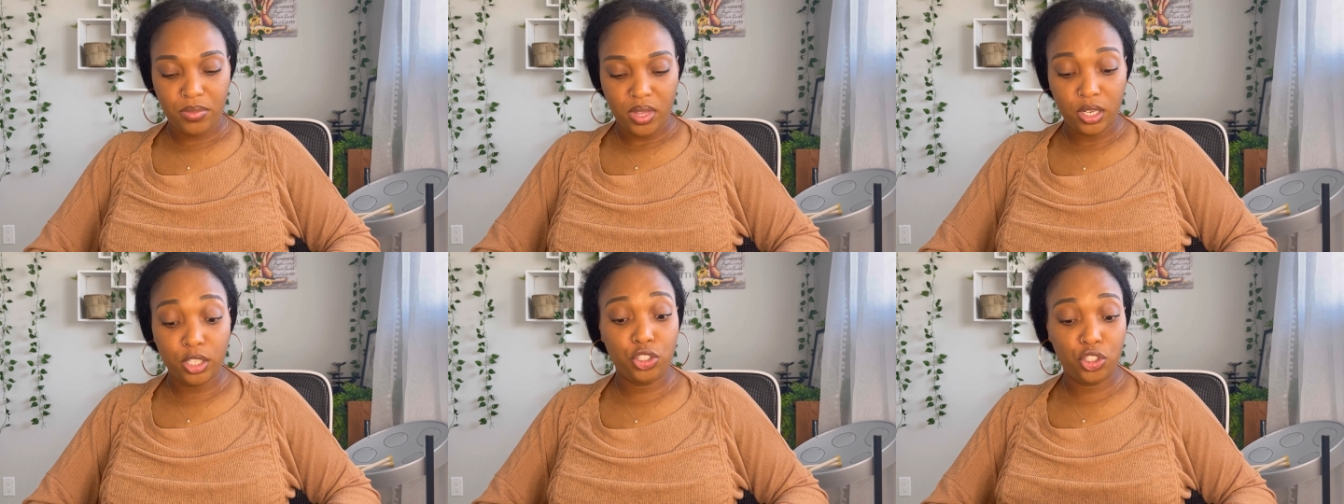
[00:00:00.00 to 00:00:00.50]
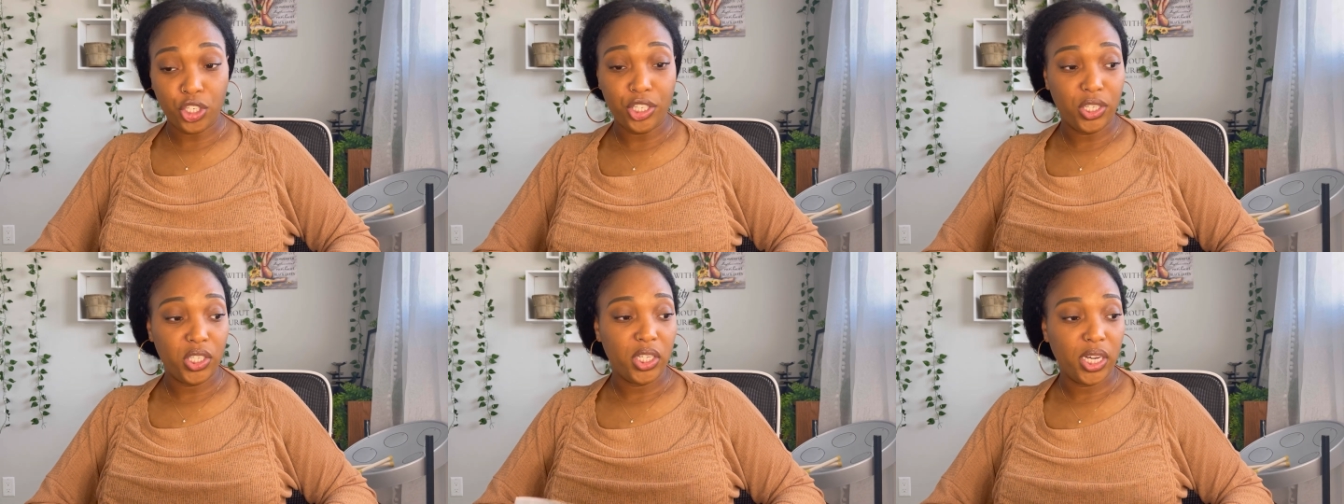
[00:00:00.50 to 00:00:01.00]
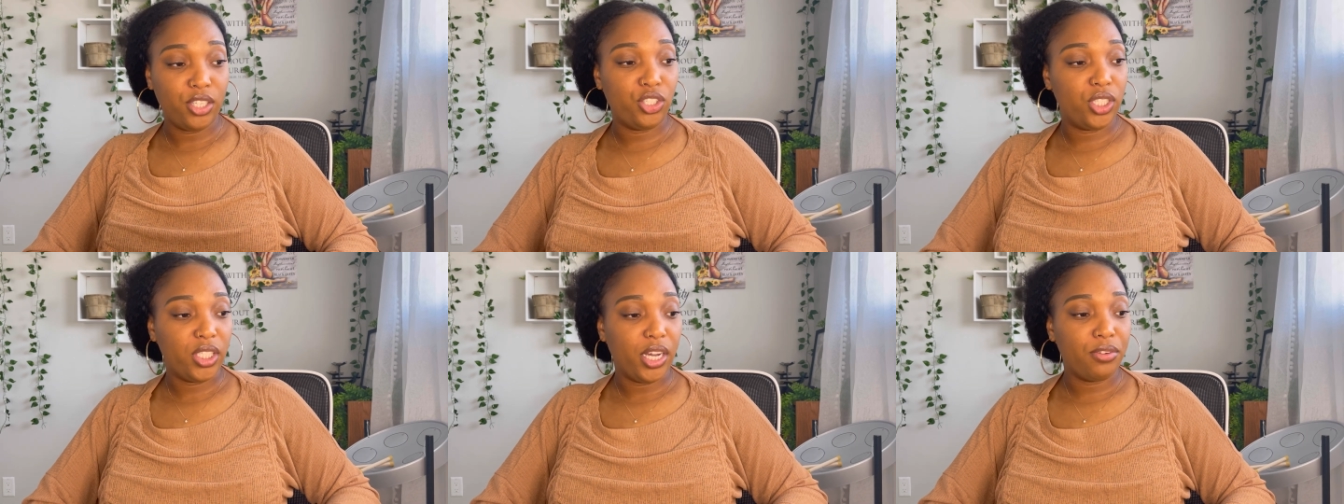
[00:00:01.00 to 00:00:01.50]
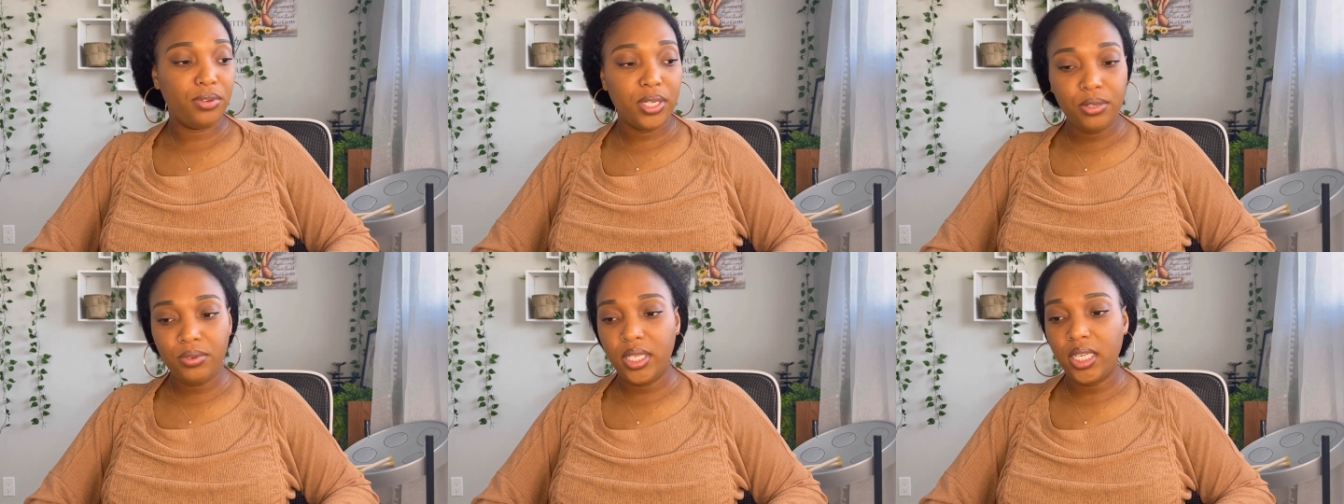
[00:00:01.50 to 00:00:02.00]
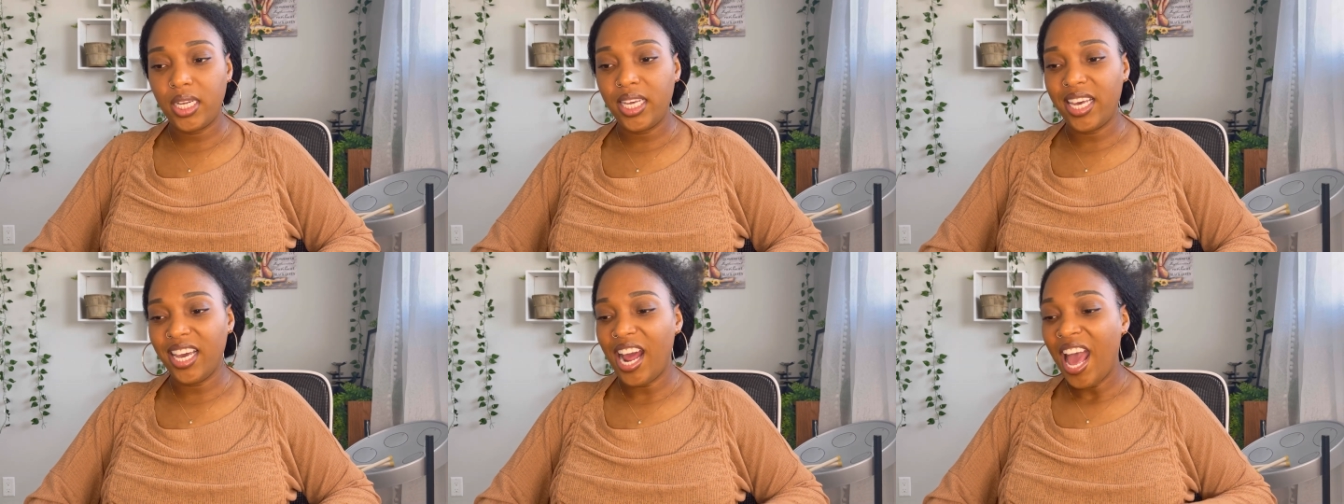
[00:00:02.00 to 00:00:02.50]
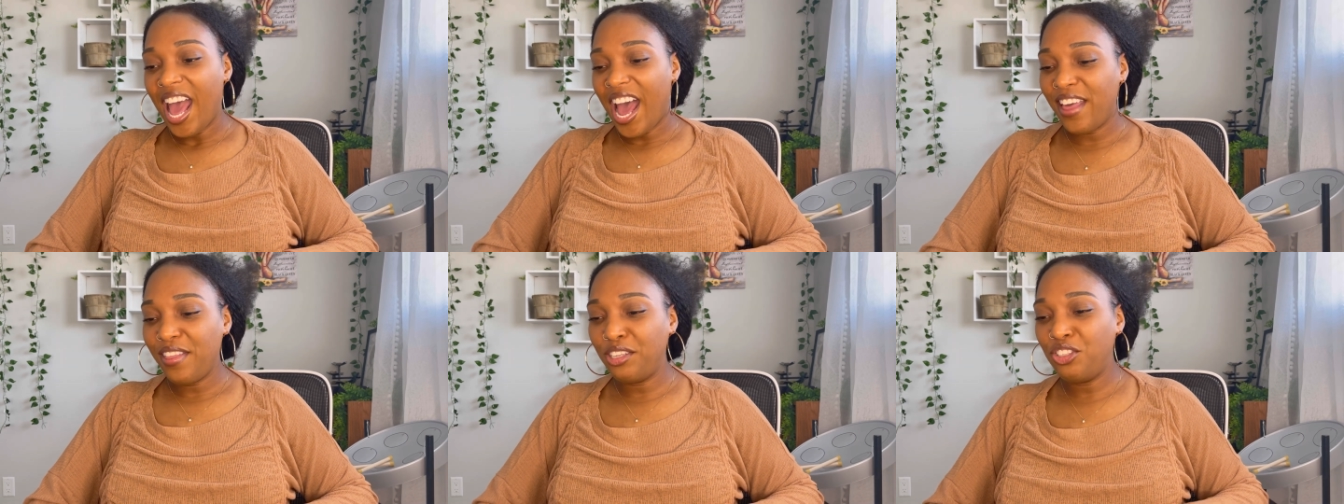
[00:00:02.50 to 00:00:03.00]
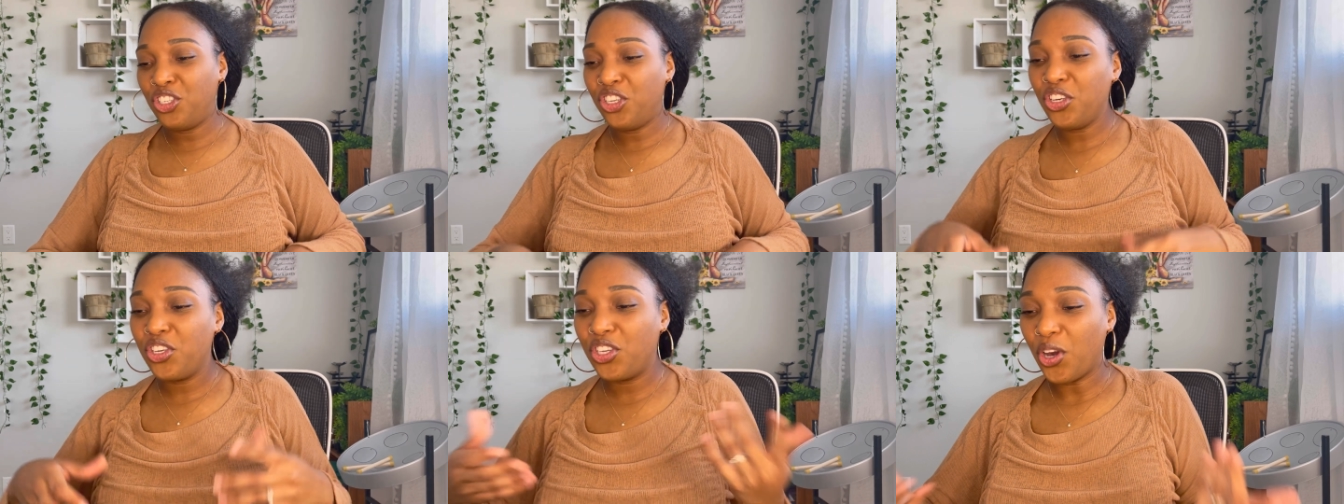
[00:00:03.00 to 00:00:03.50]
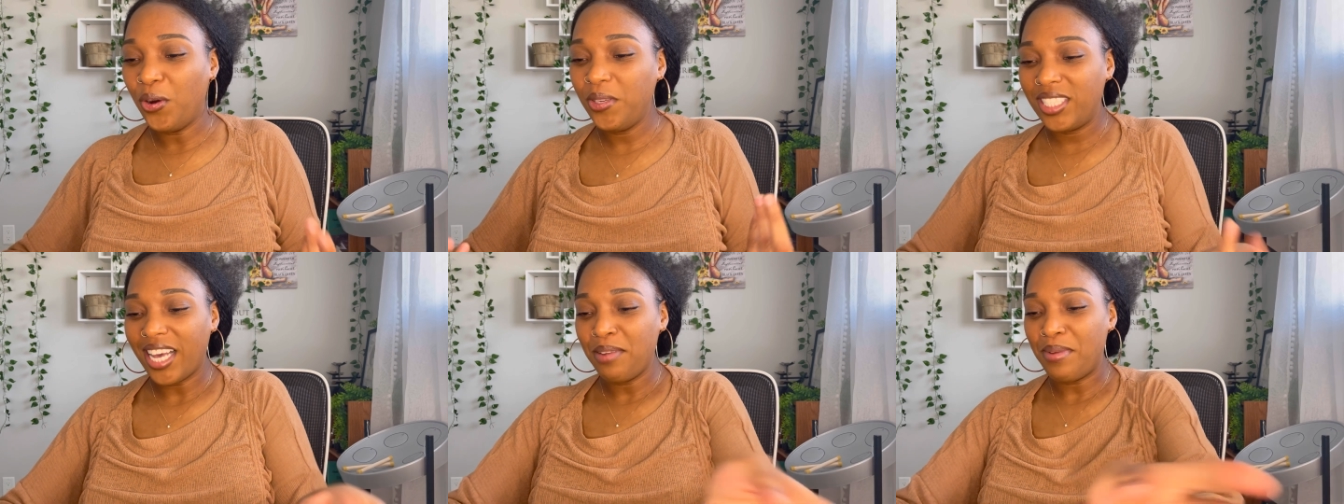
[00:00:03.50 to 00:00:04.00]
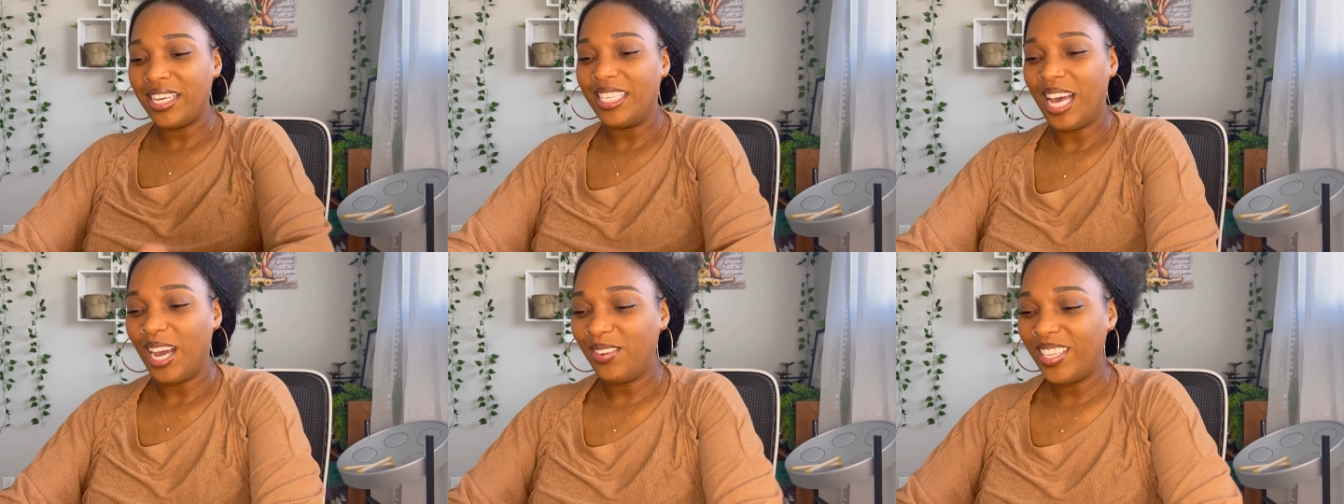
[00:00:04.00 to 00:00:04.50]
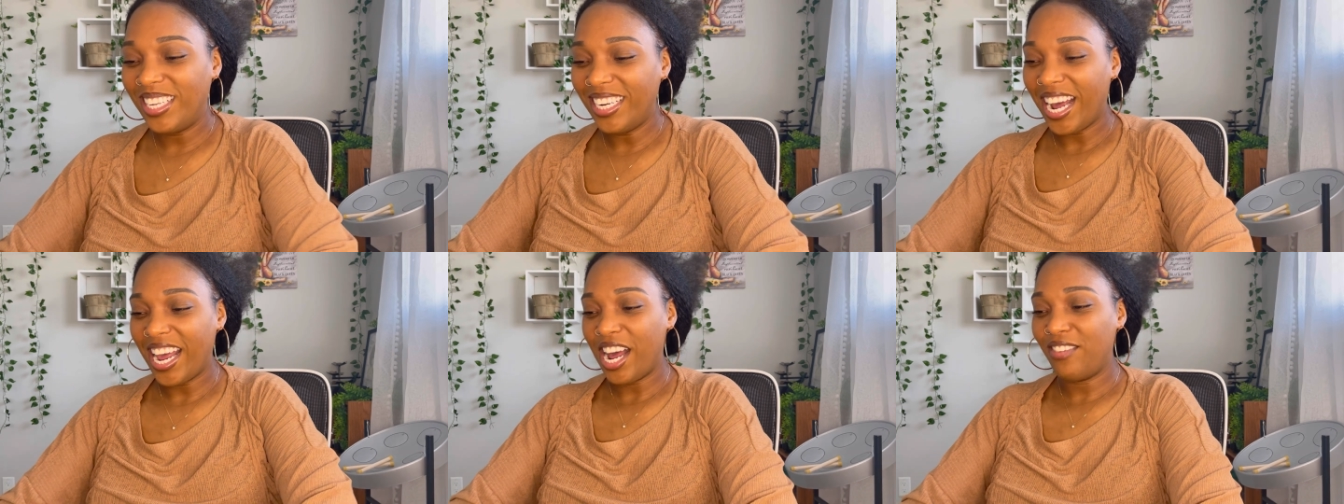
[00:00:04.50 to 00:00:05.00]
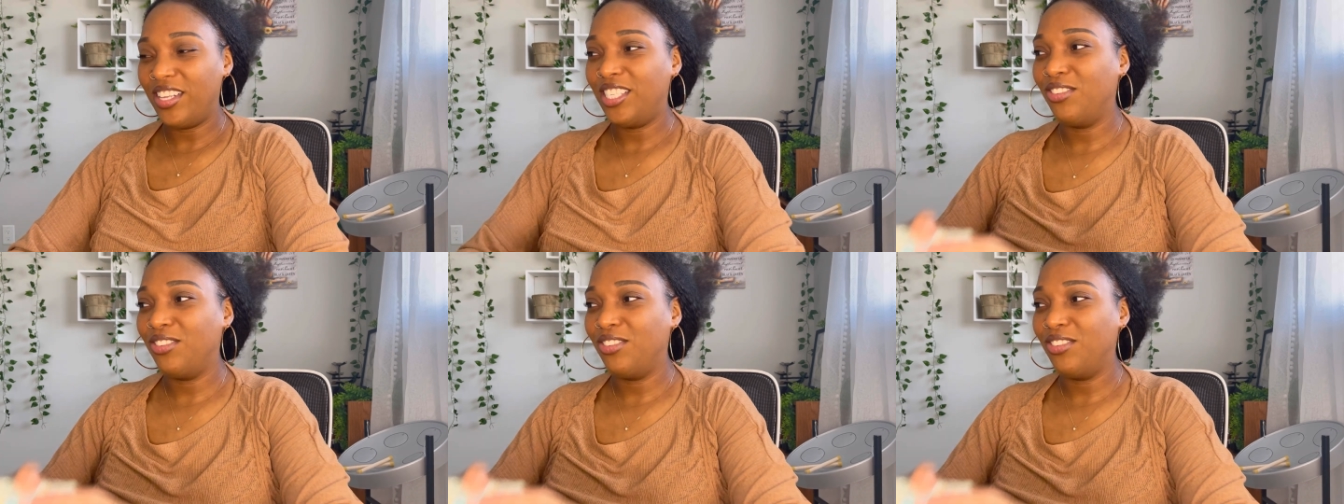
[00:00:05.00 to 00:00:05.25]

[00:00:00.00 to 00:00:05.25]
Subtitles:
this journal, I should say. I really like it. And then to go side by side with it, I have this